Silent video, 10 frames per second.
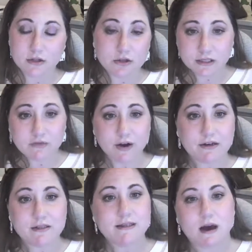do this for
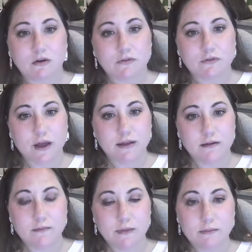yourself
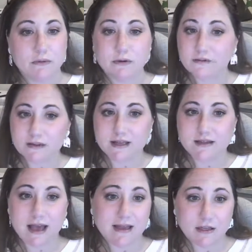and maybe revisit
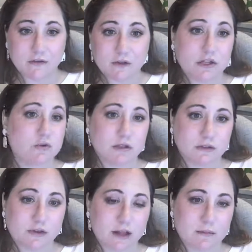that individual
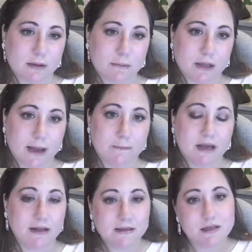development plan,
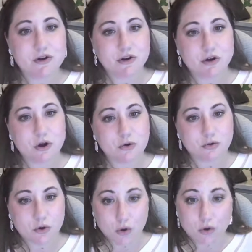but consider your
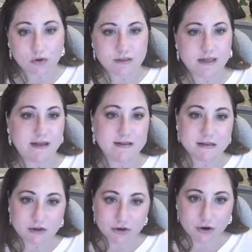own goals and
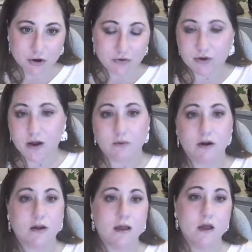consider your own
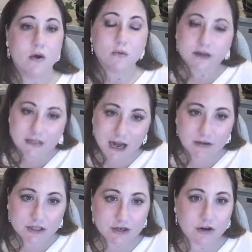network. Reach
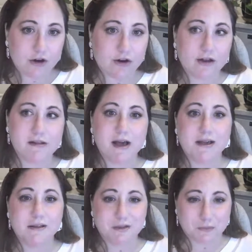out to your current
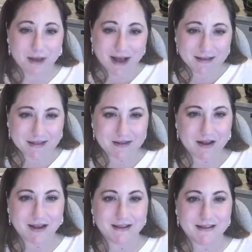clients, your past
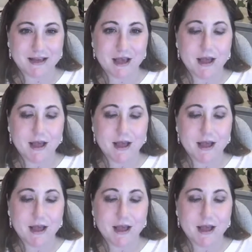clients.